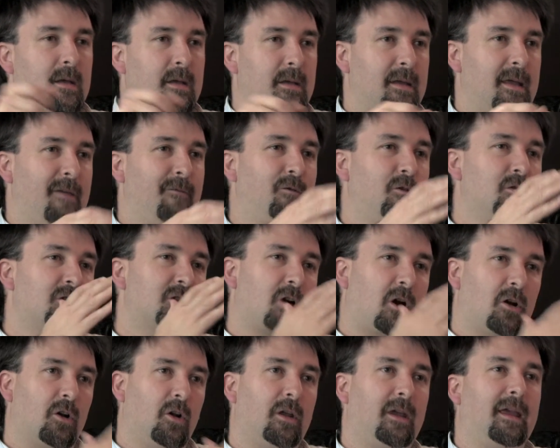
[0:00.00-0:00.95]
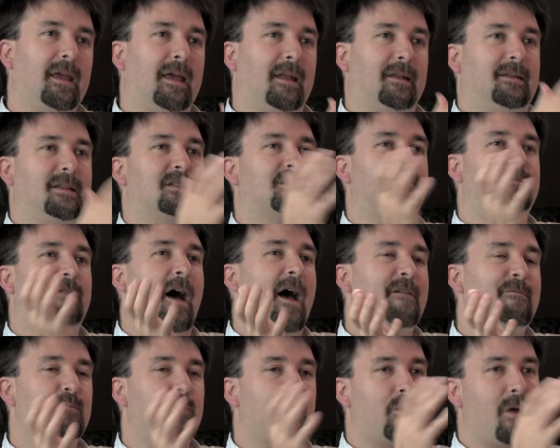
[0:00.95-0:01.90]
If you start looking at these
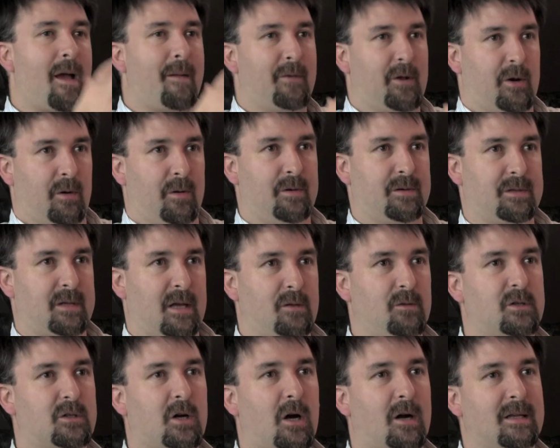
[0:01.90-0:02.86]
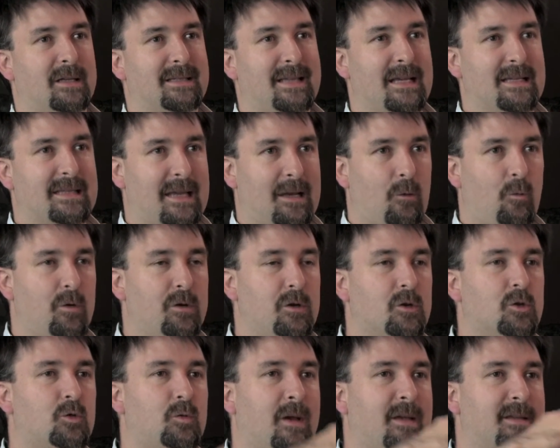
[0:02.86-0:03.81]
5 parameters and you start assessing where your
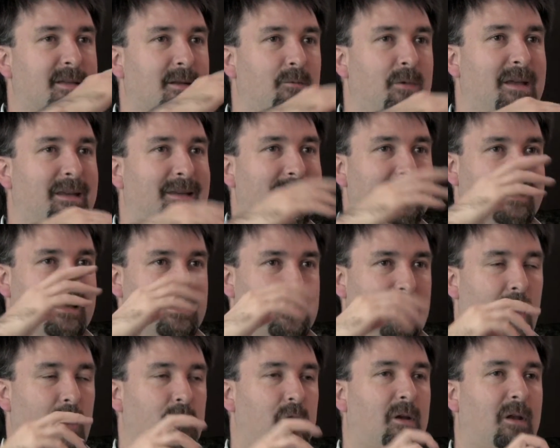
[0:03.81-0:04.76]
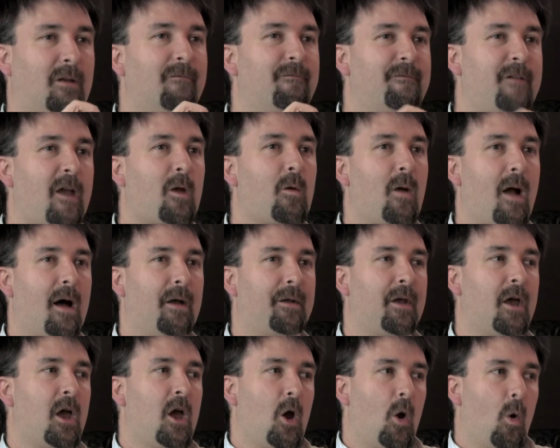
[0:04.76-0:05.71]
strengths and weaknesses are, you can figure out
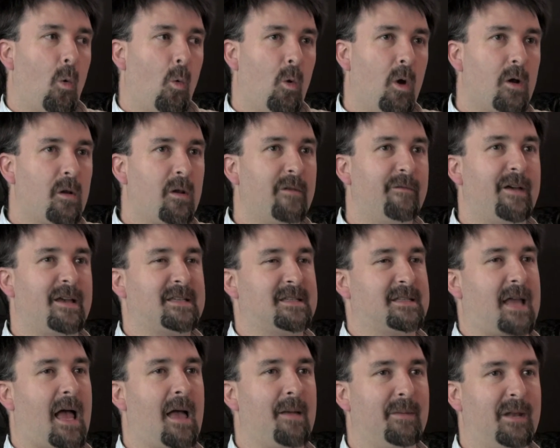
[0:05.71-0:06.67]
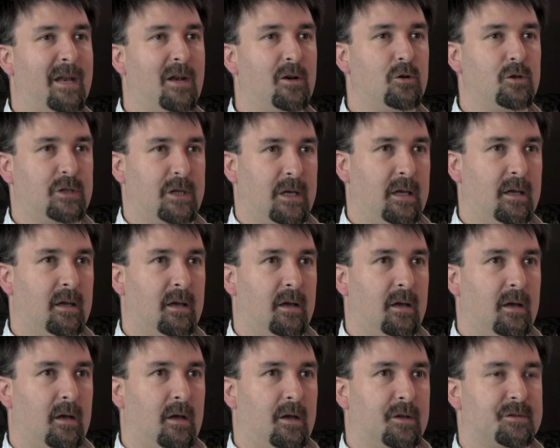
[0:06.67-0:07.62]
where to invest time and energy
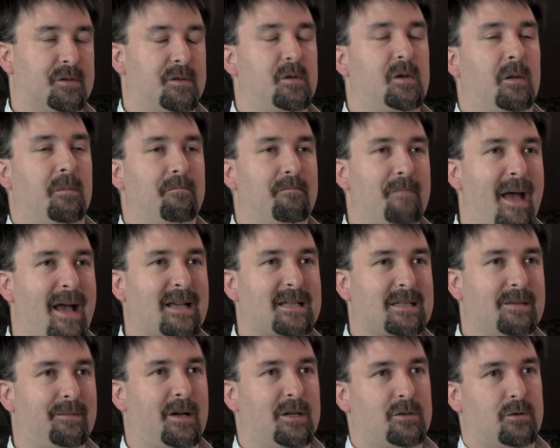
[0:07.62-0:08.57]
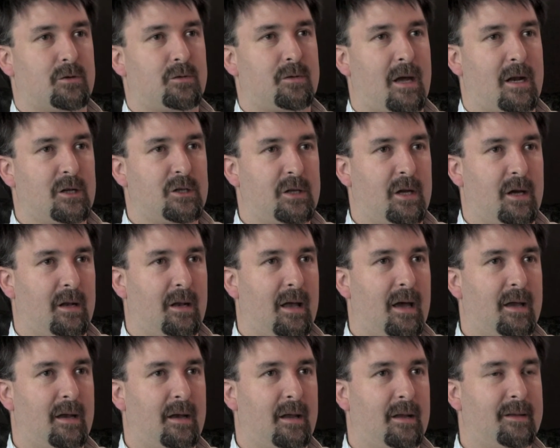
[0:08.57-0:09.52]
so you can maximize your strategy
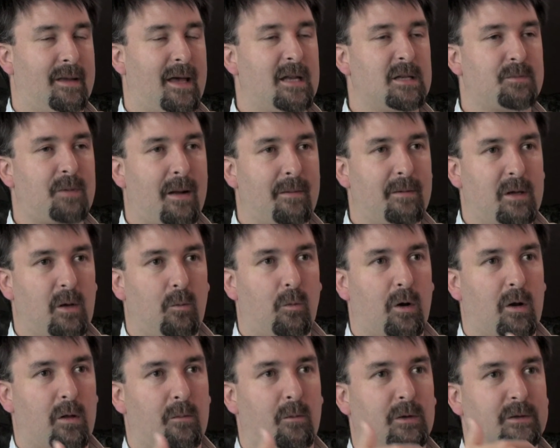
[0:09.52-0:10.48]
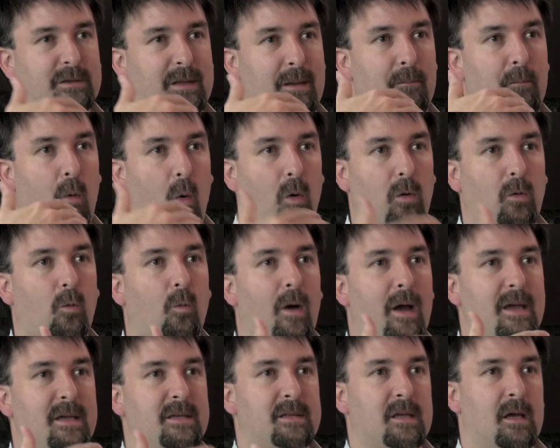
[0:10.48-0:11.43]
online. And that is probably one of the most important
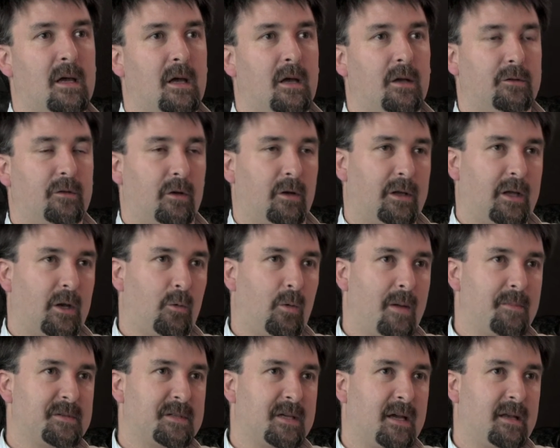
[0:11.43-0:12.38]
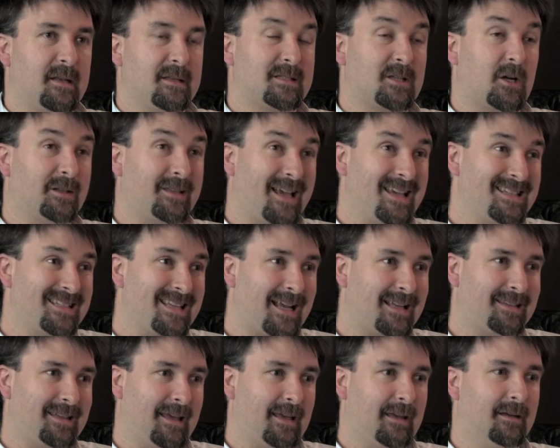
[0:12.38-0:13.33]
ways to look at a website and start
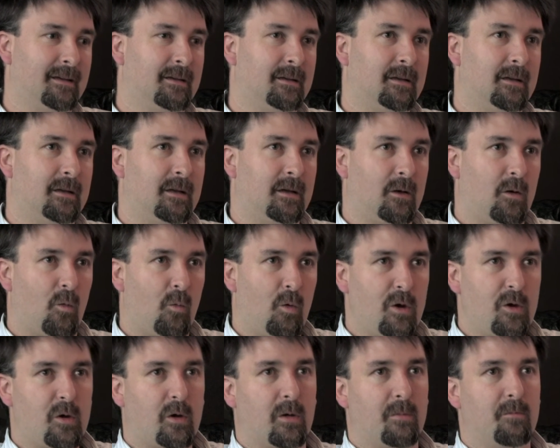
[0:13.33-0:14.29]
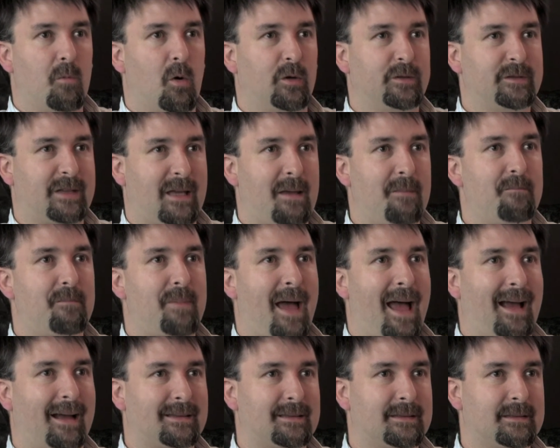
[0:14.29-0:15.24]
dissecting where you can most
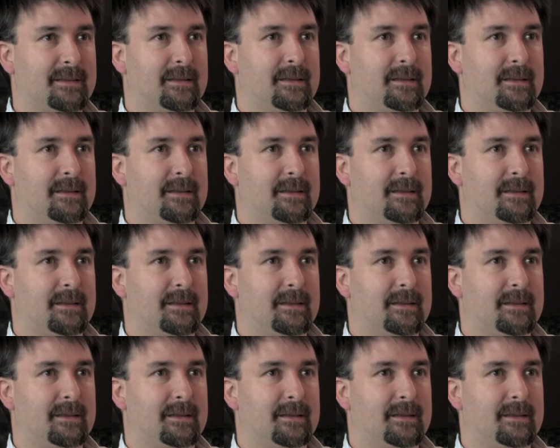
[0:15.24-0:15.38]
impact